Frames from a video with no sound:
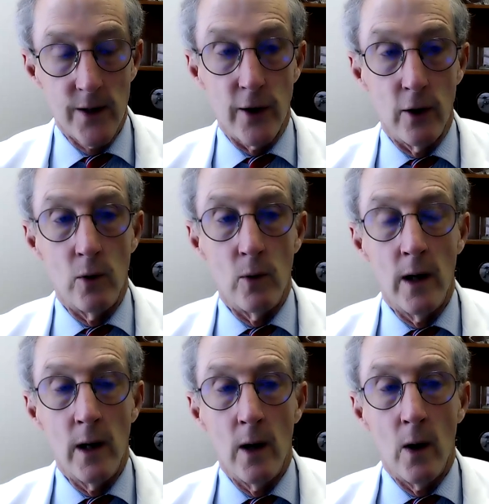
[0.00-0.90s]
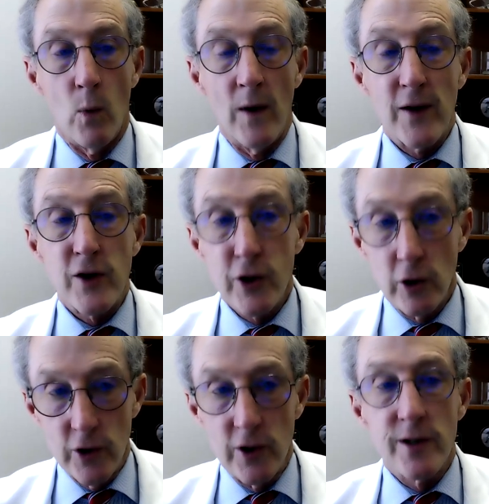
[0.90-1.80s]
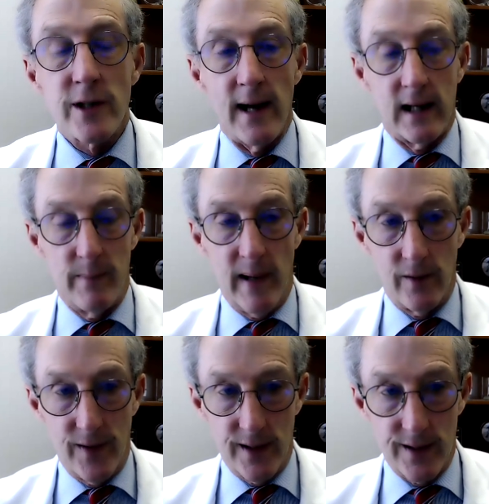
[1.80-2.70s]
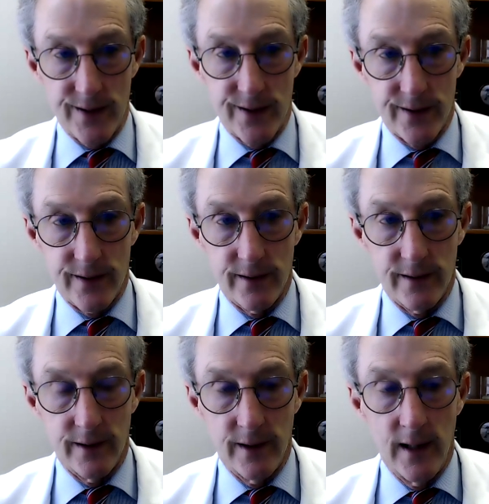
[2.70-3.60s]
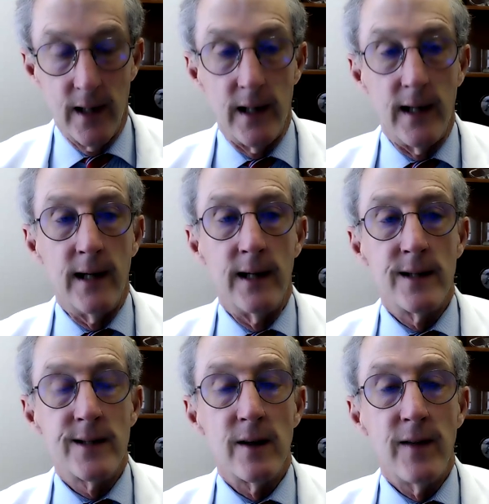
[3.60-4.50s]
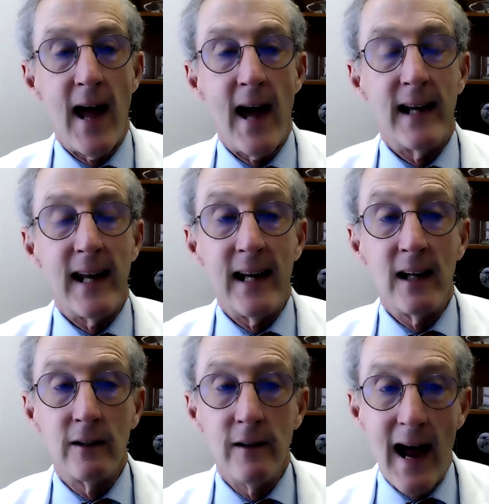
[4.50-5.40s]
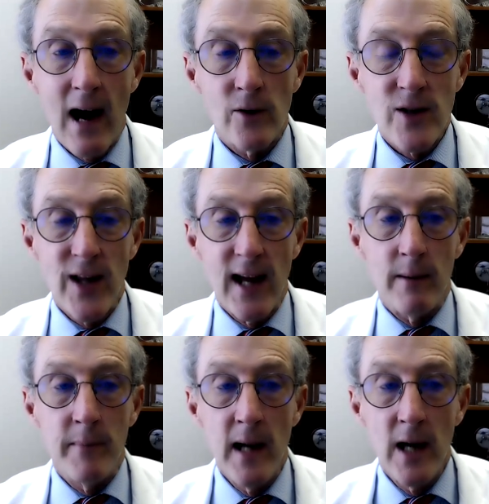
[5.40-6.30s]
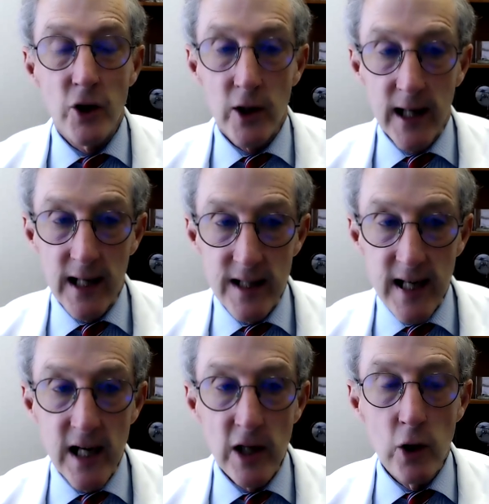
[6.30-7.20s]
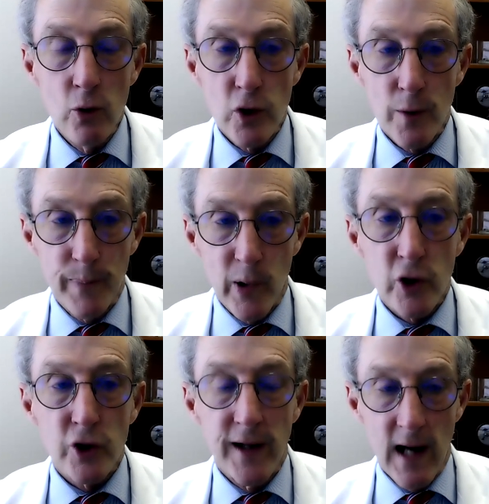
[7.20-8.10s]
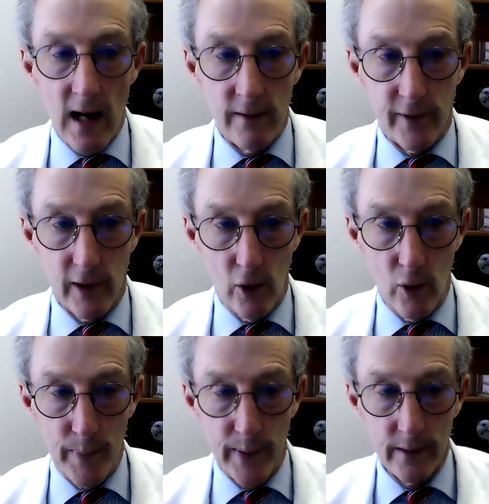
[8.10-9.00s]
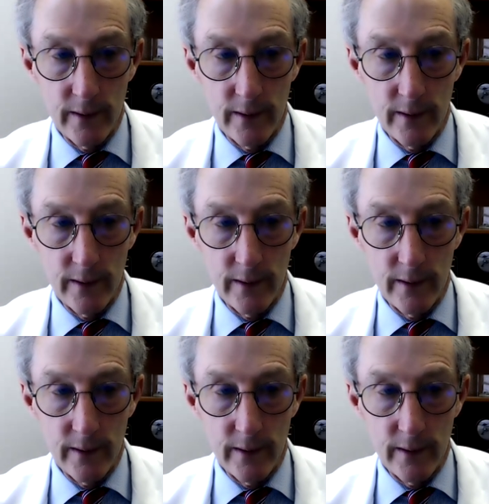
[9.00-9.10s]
So what the surgeons like about this is that it allows them to continue to push the envelope